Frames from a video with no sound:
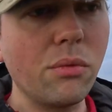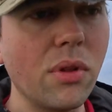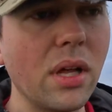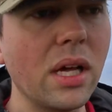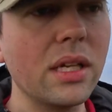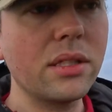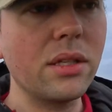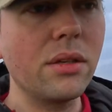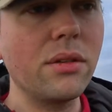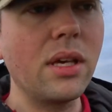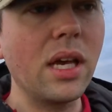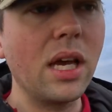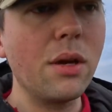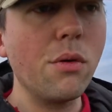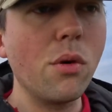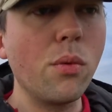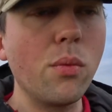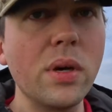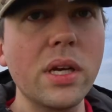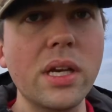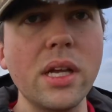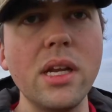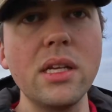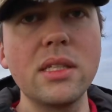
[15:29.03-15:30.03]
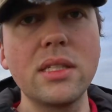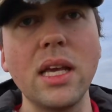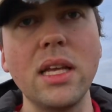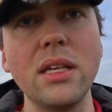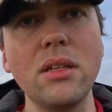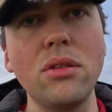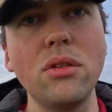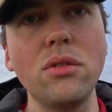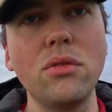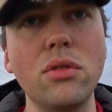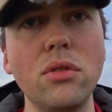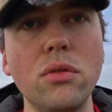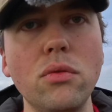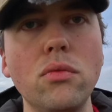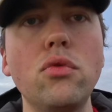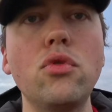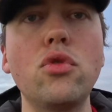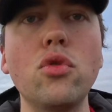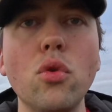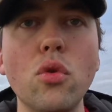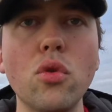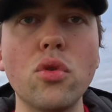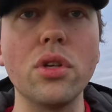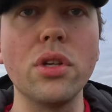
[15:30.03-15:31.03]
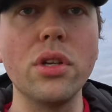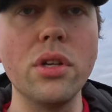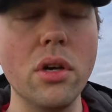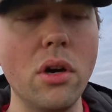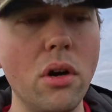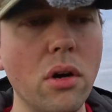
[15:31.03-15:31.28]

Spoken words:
well, that's okay, well, we're going to send you to Jordan